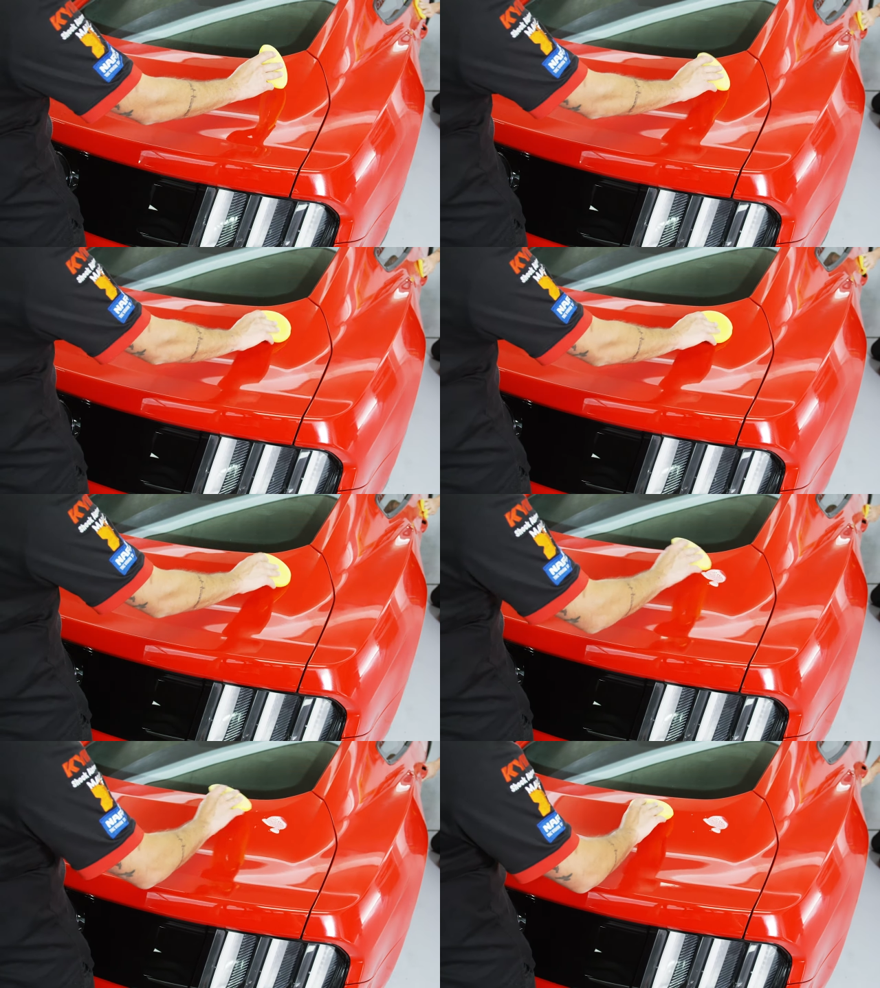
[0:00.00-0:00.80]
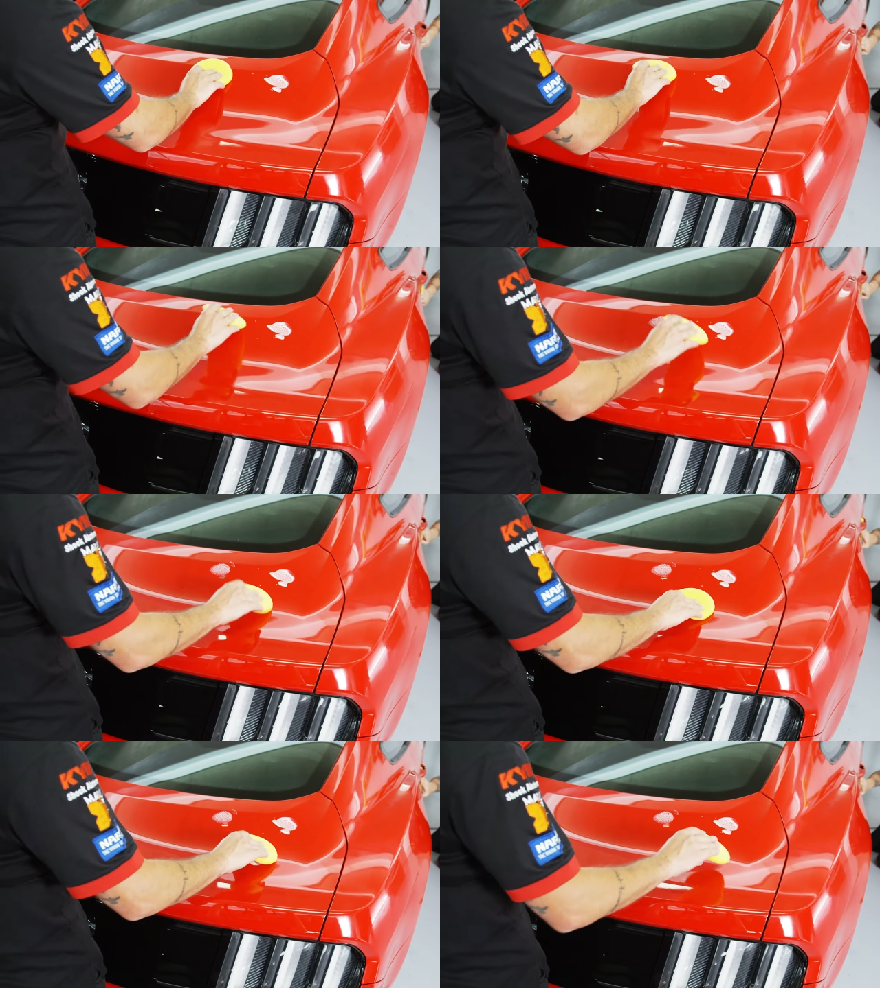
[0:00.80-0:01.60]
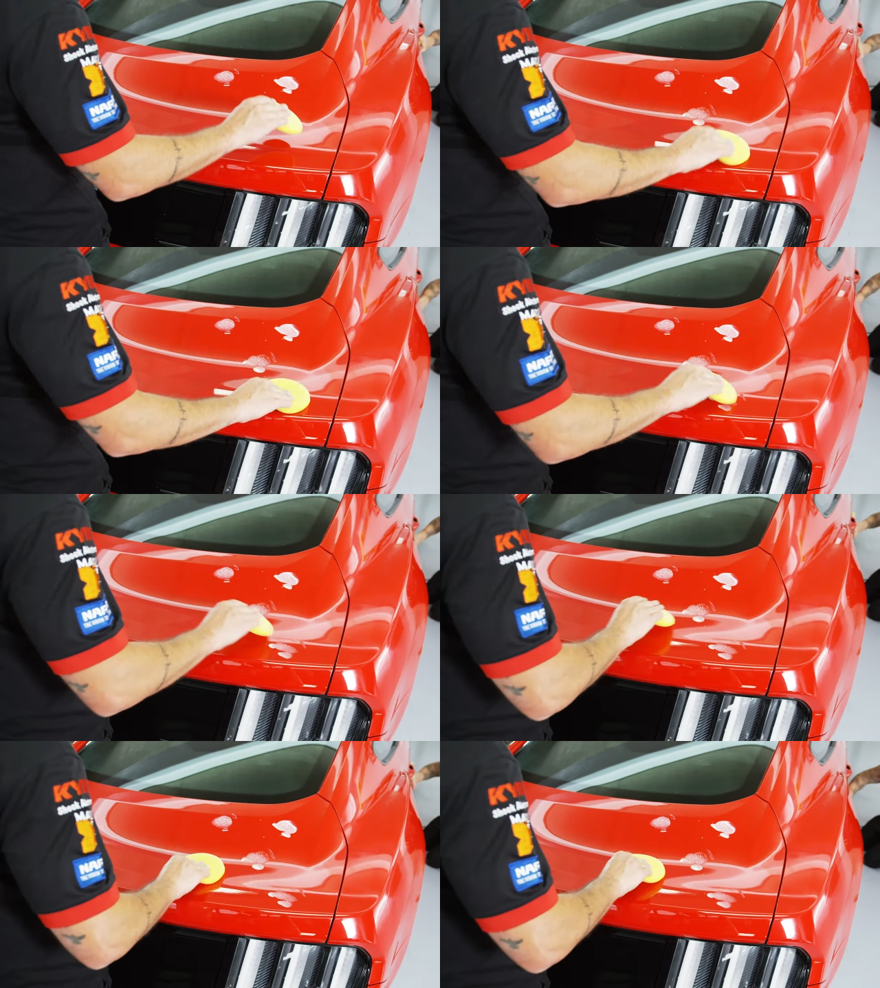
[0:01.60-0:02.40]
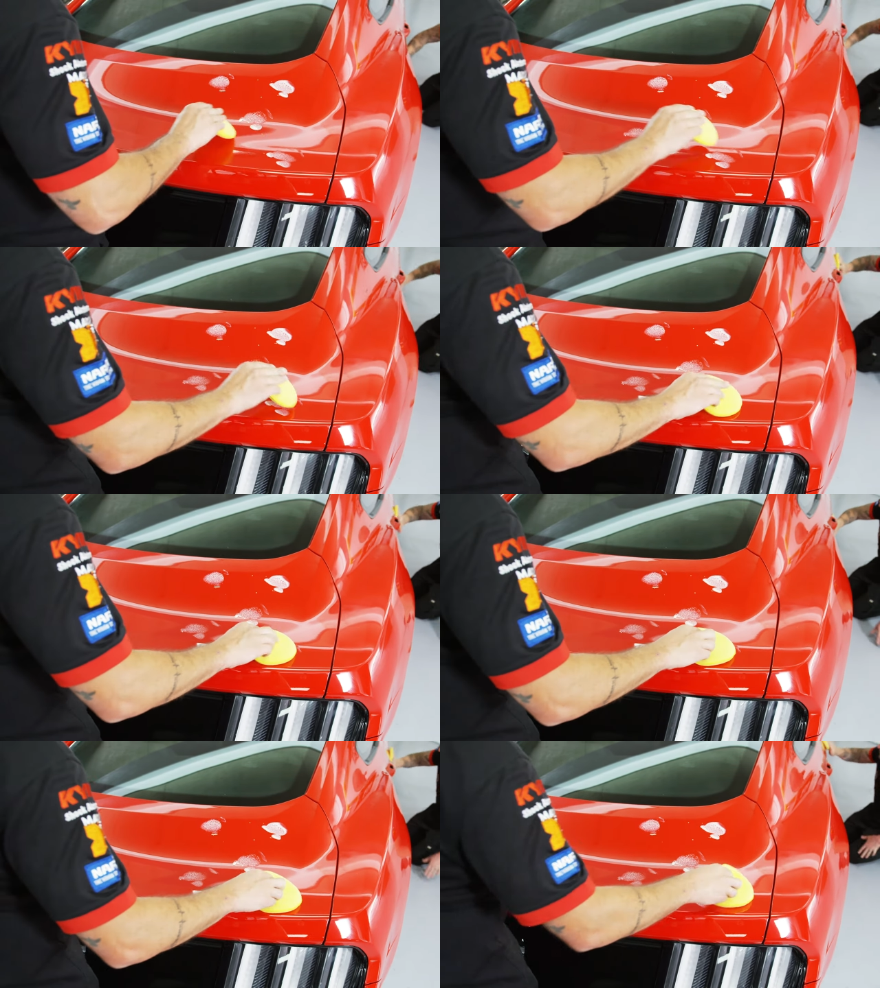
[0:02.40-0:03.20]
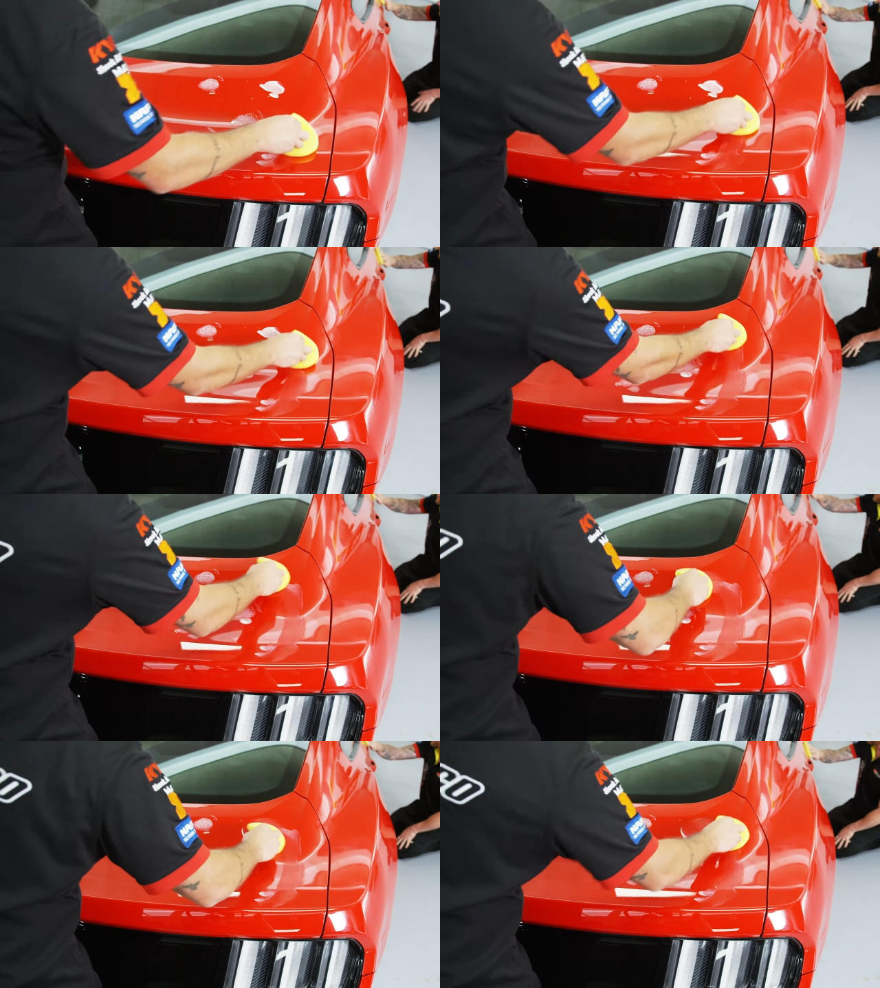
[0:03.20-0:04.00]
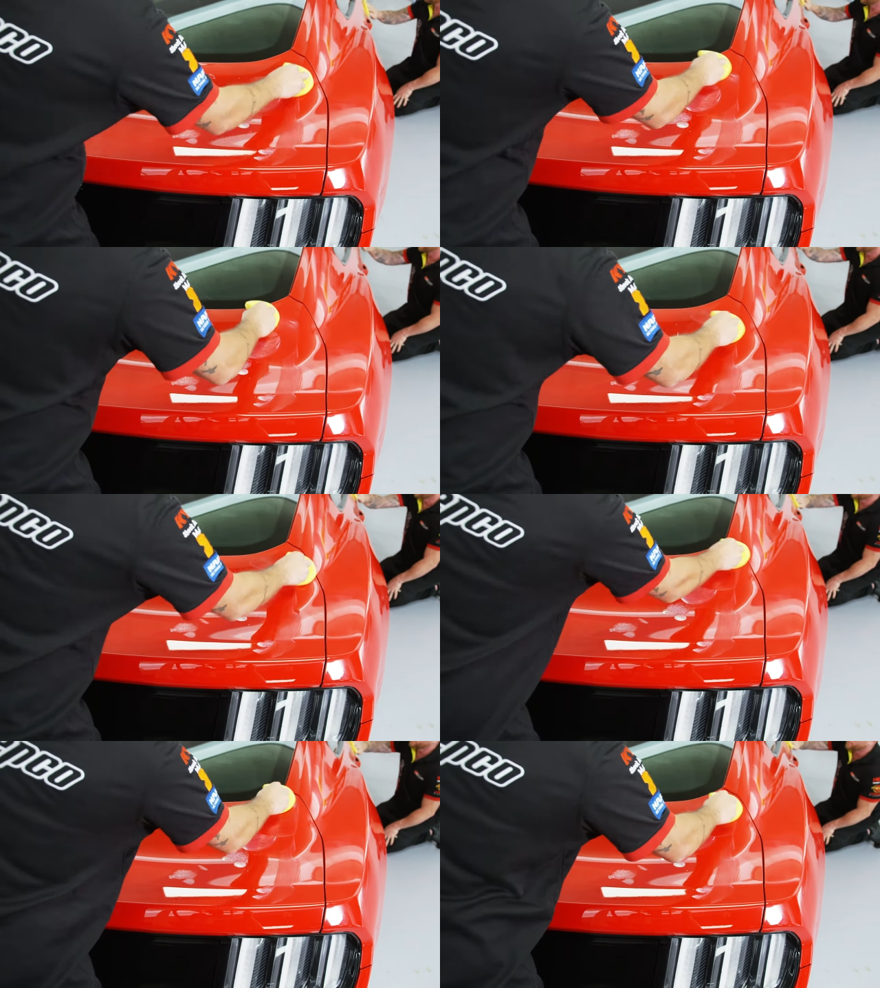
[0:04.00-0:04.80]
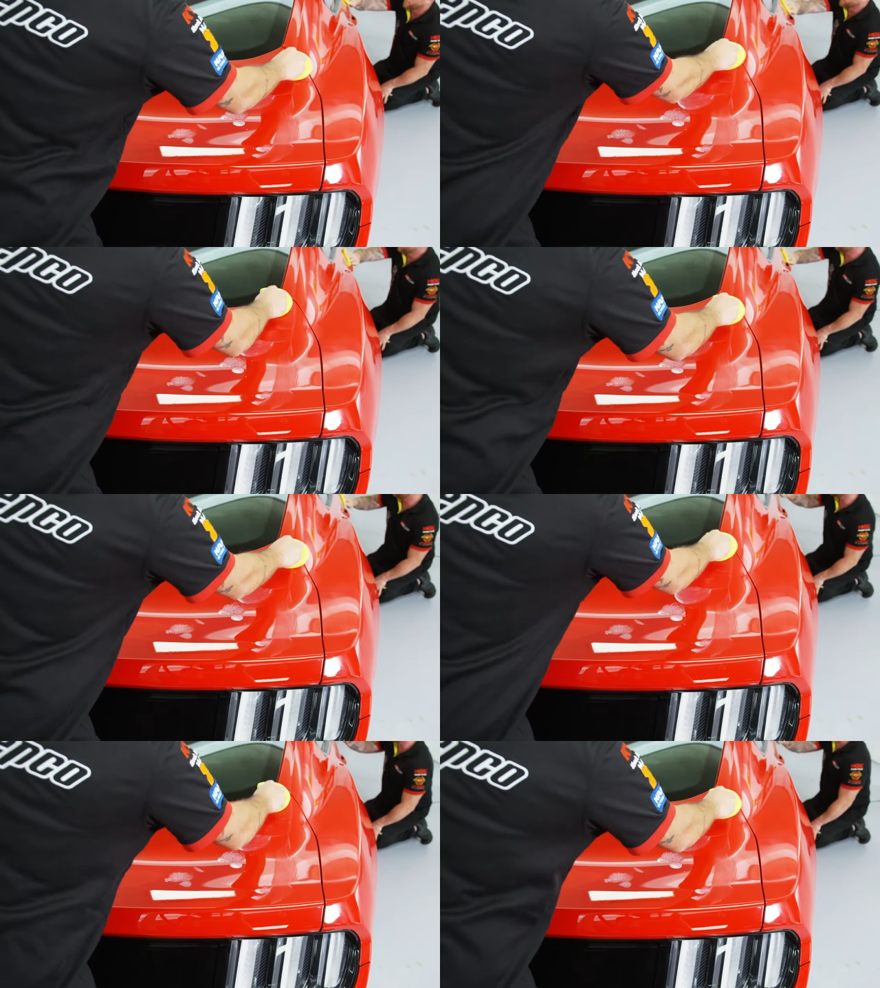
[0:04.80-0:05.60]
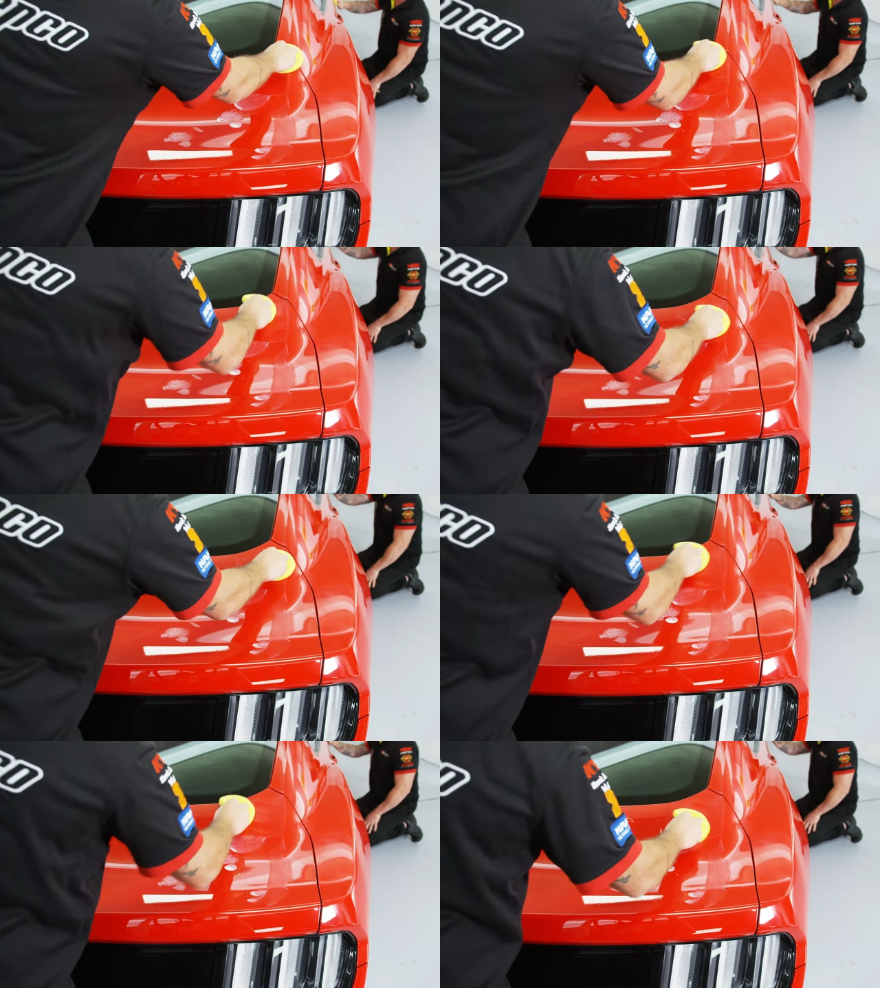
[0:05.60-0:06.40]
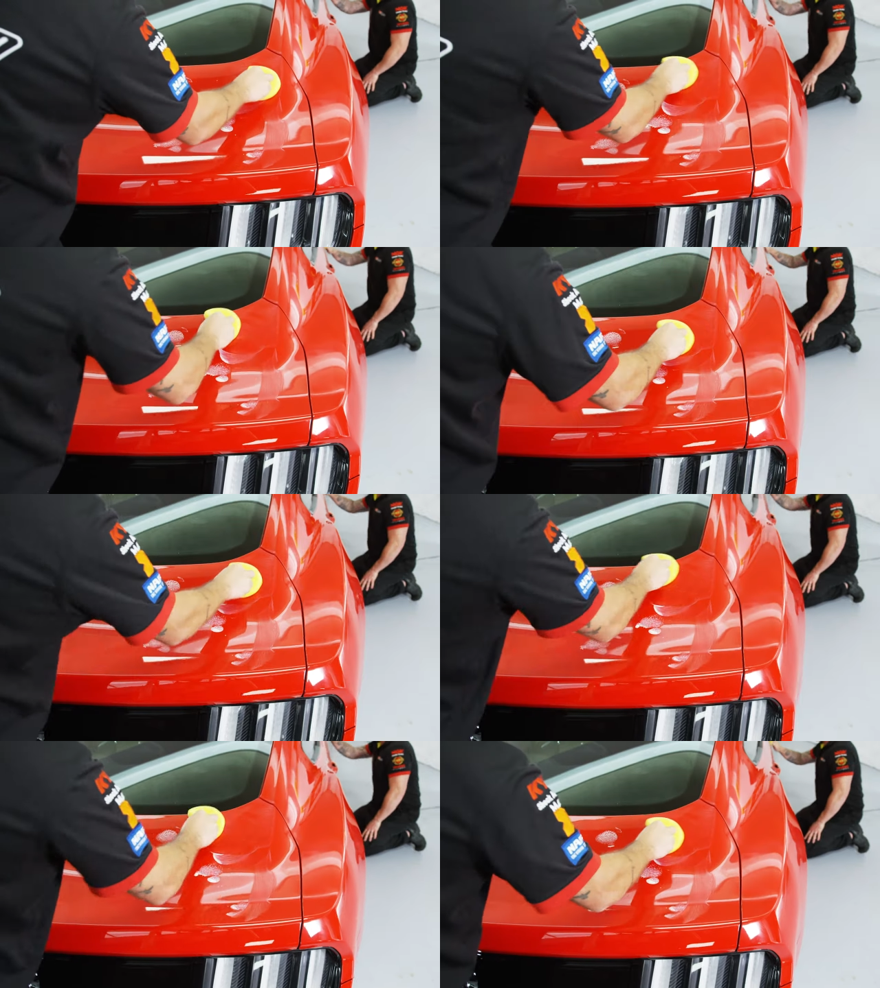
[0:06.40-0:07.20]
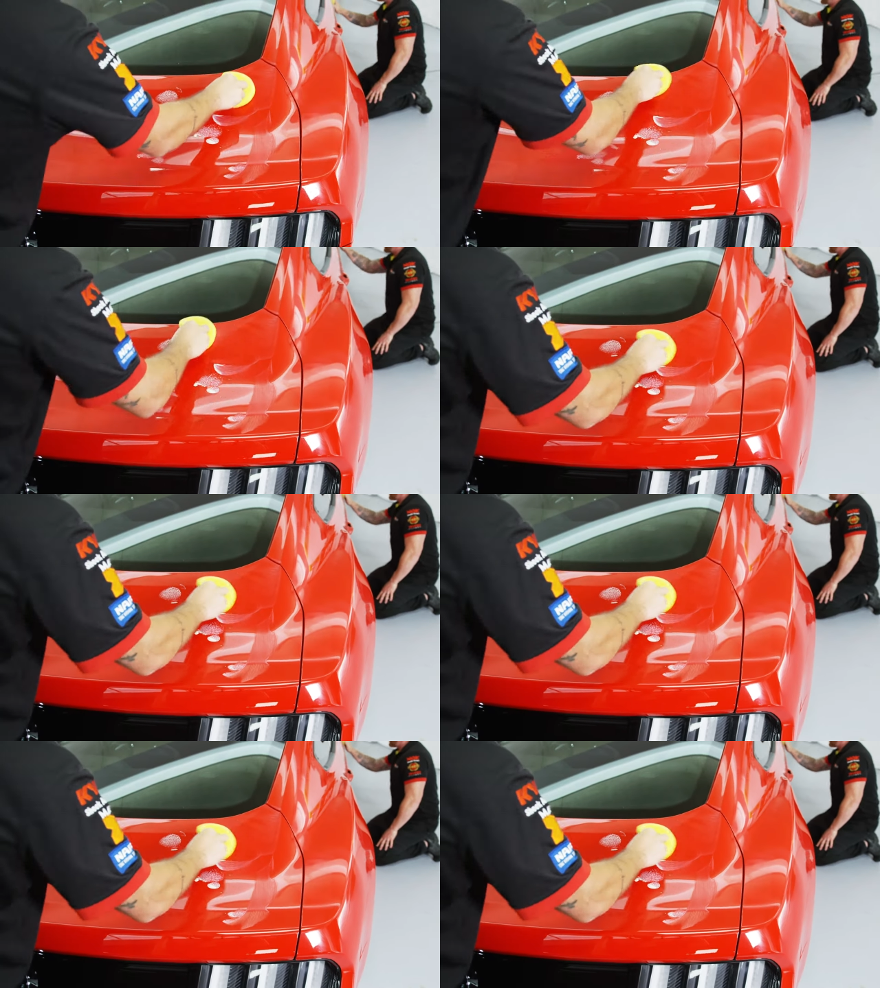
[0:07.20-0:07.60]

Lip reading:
(no speaker visible)